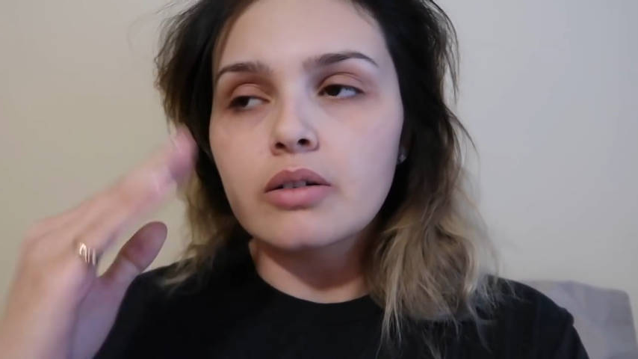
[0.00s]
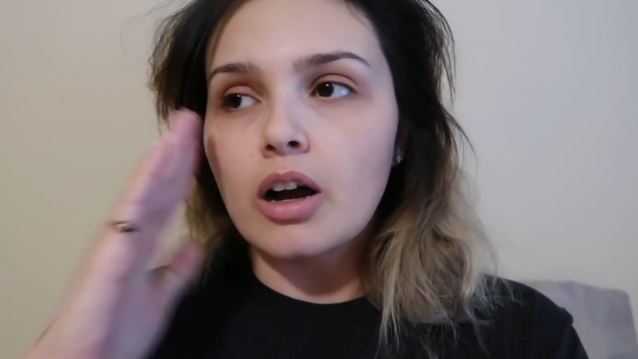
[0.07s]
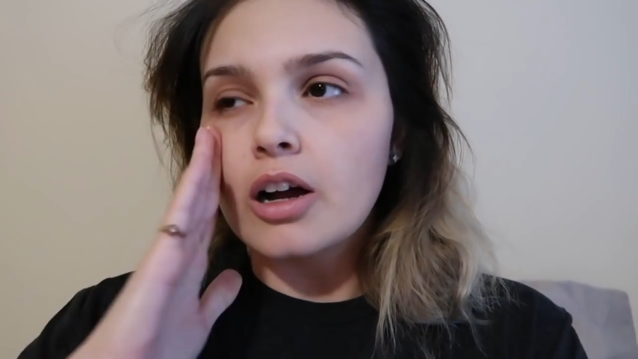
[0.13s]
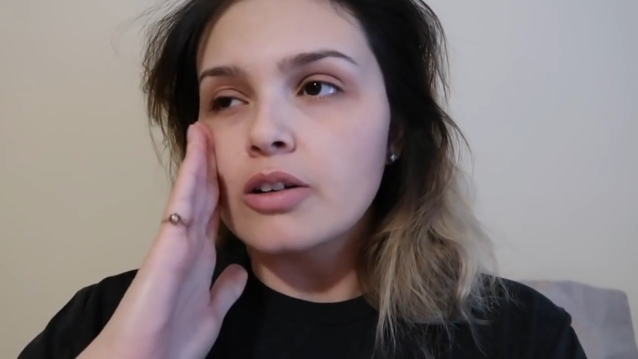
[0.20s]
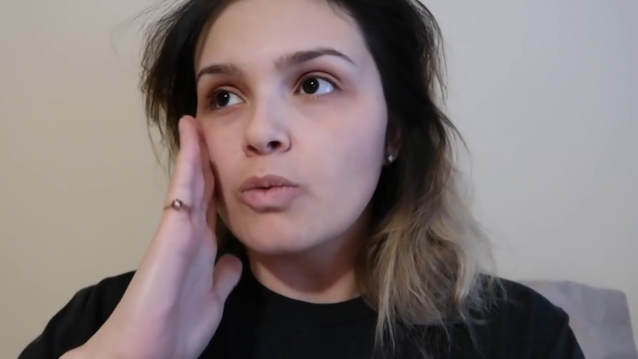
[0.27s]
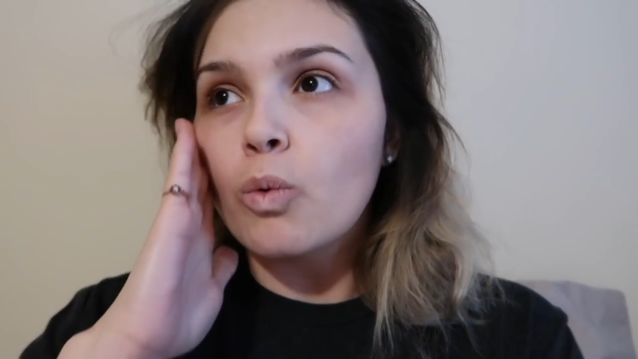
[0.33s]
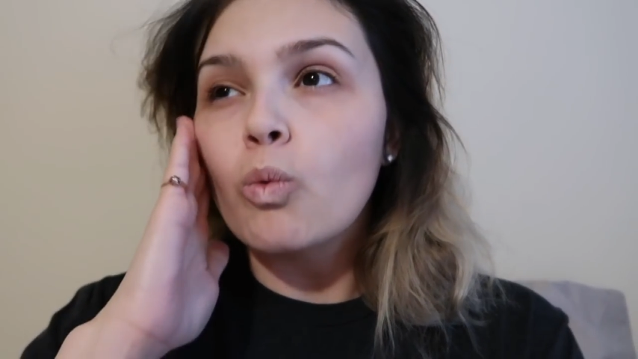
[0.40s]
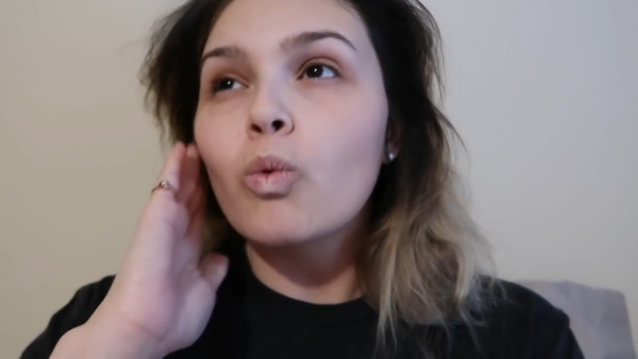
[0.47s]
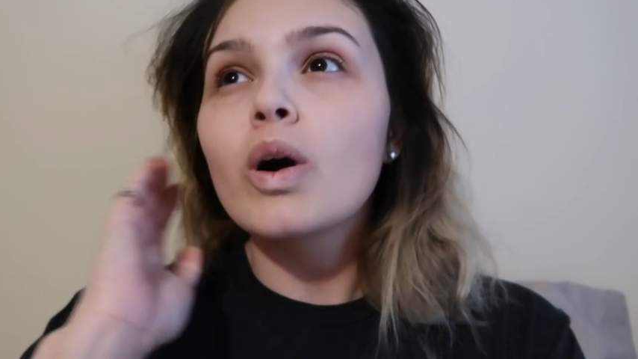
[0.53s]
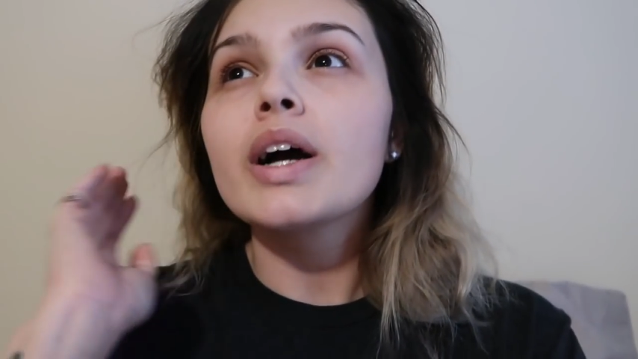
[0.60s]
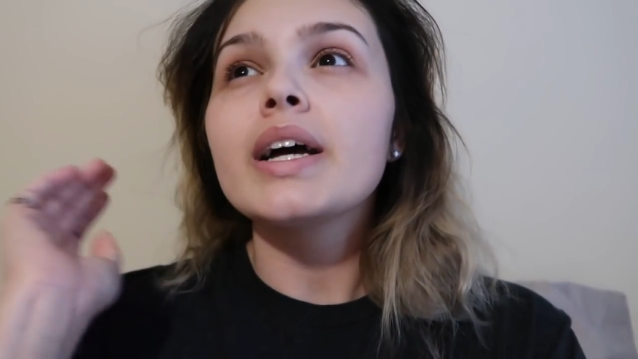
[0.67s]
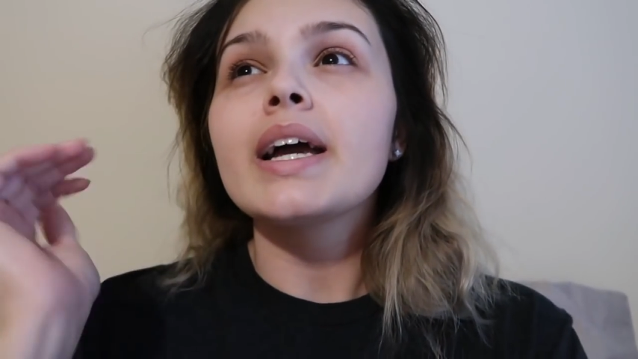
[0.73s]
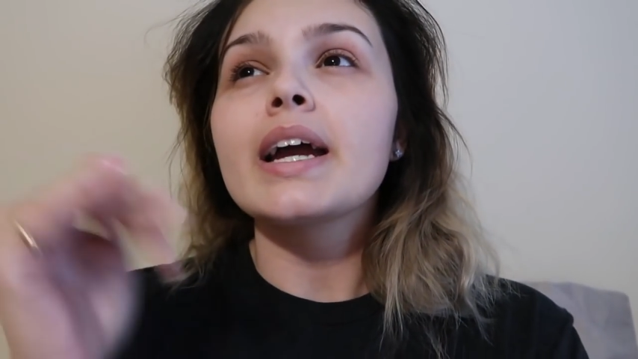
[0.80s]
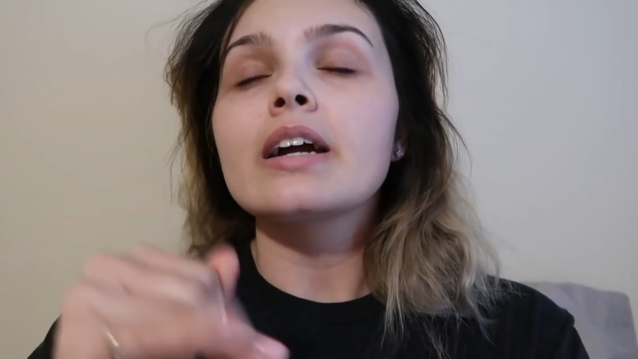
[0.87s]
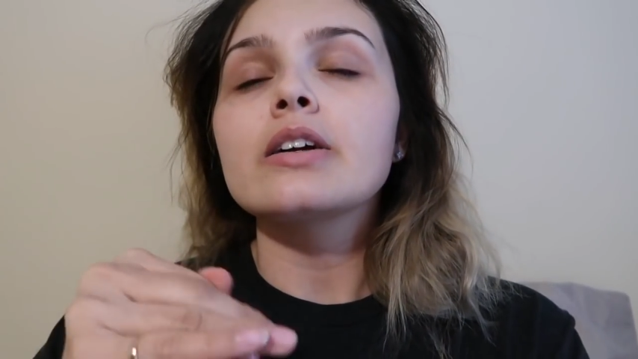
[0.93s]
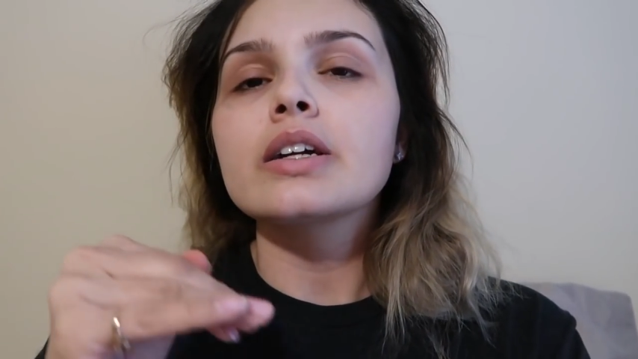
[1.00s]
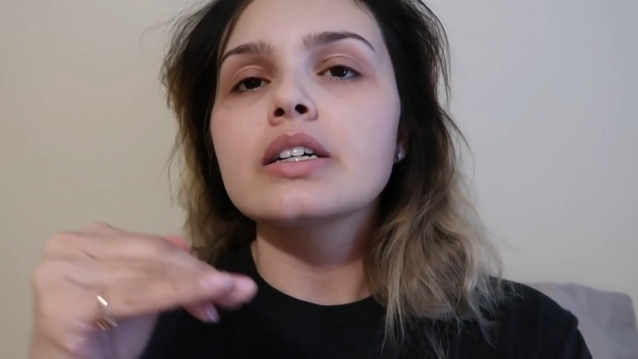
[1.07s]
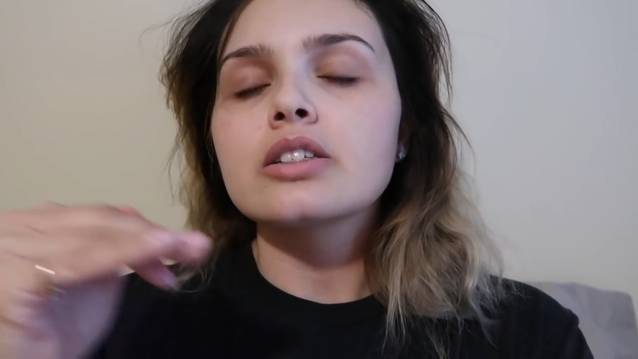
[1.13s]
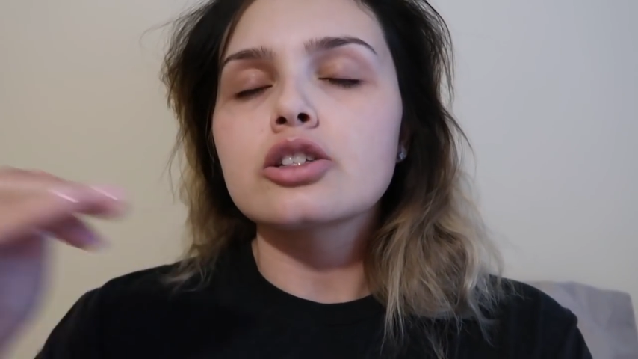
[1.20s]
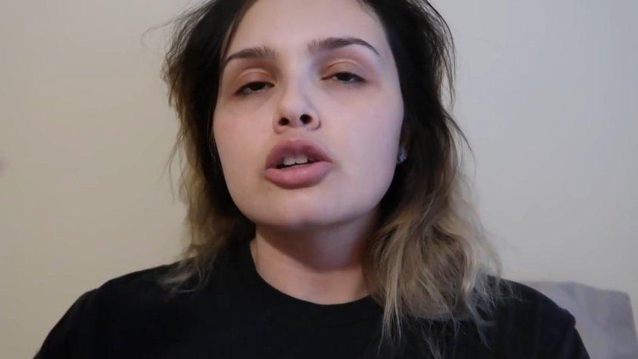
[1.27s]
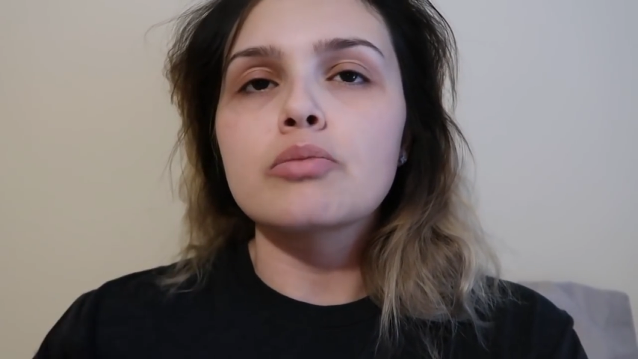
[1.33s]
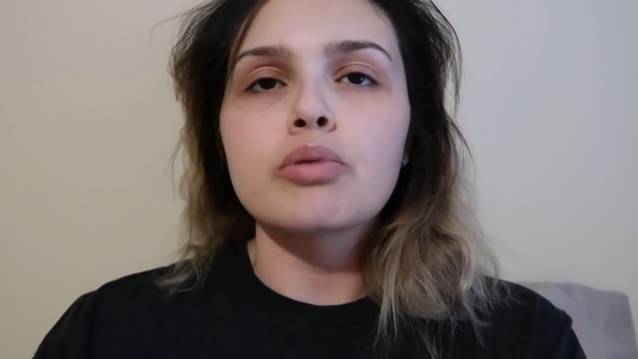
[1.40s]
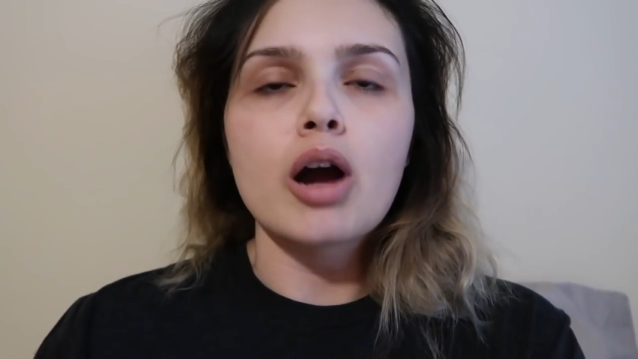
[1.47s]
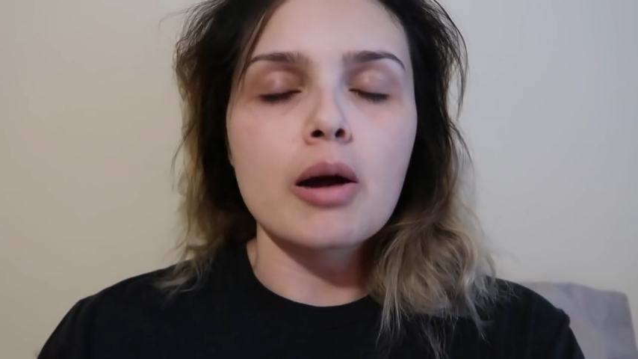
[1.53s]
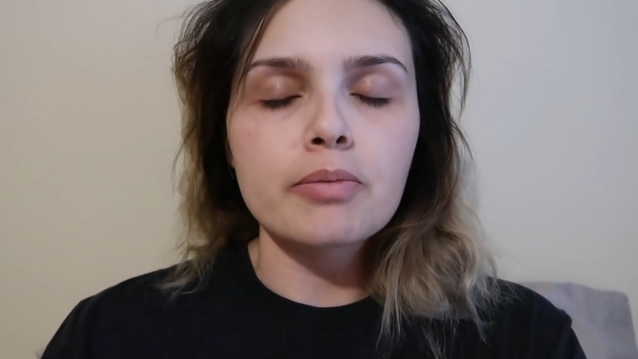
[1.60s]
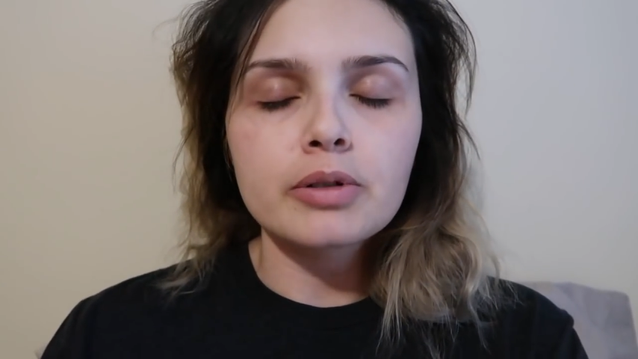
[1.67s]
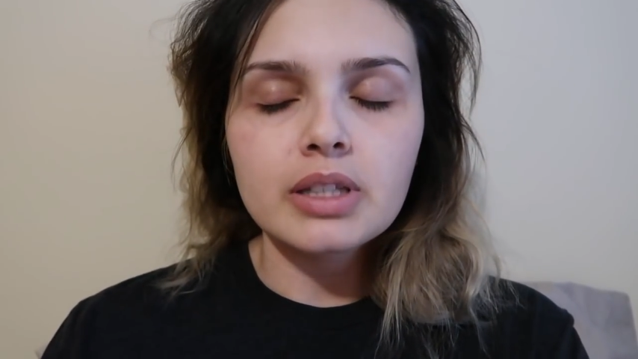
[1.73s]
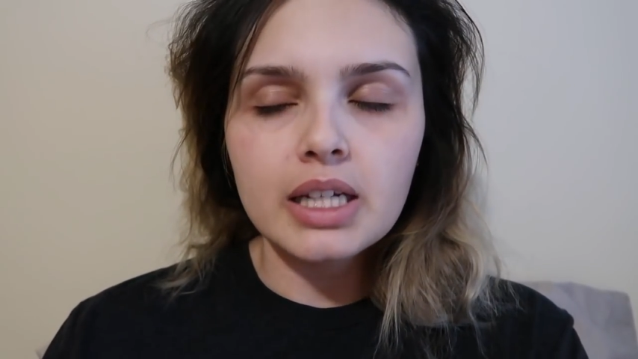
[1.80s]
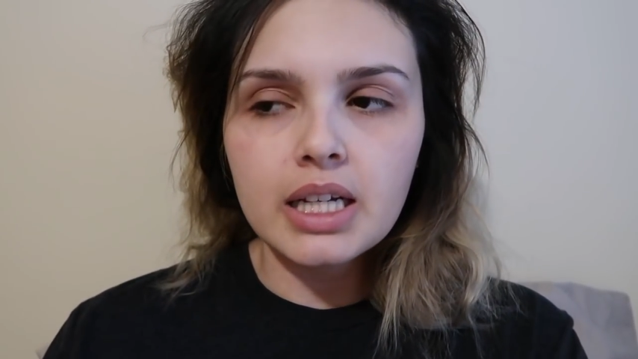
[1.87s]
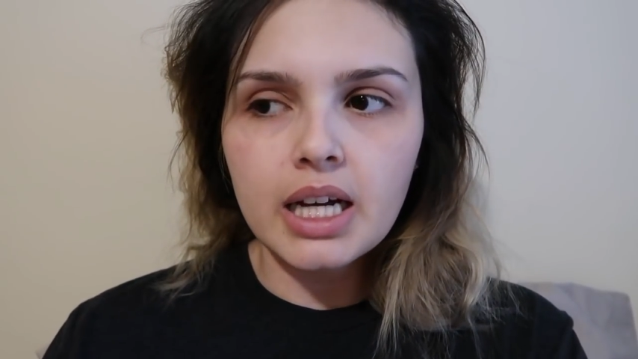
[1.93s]
on what areas to
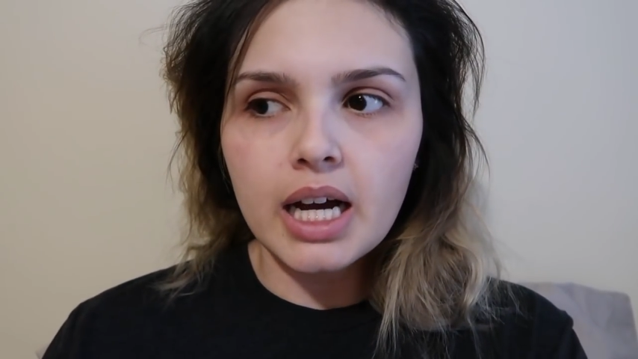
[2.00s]
properly